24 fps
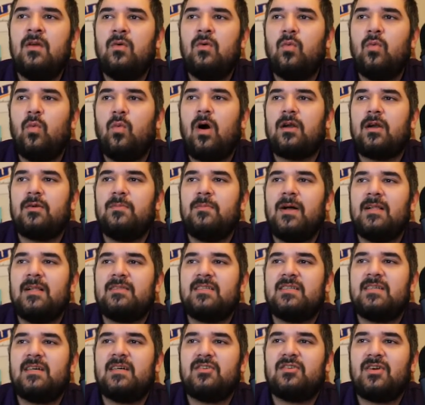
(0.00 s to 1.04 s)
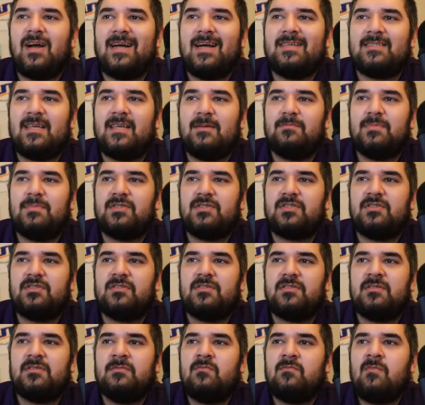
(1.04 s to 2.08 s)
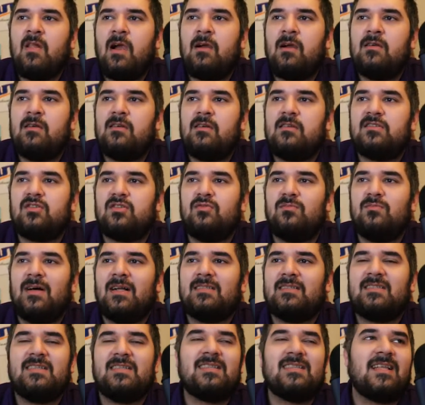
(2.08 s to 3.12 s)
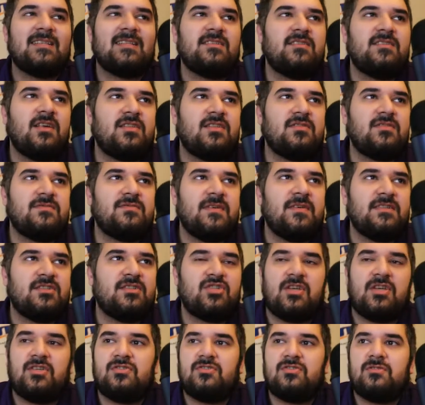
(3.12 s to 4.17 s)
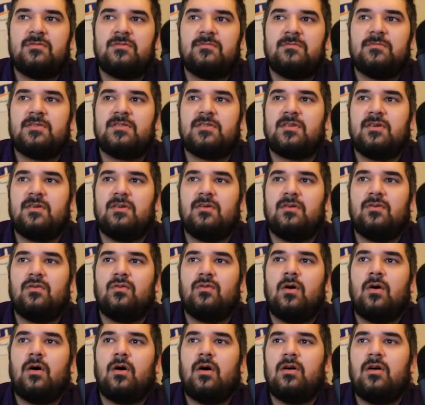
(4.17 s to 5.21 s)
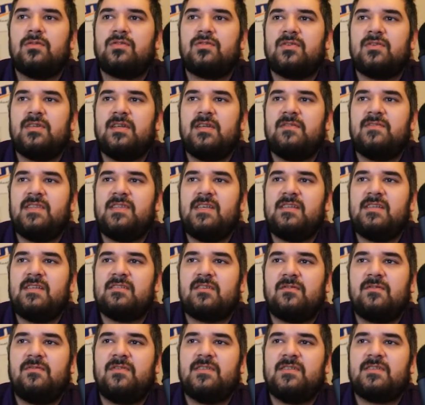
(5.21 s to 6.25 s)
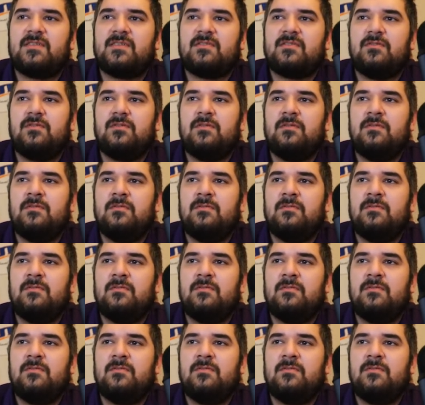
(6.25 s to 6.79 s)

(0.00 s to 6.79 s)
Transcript: Water melting under high temperatures. So melting, that's another phase change. So all 3 of these are physical.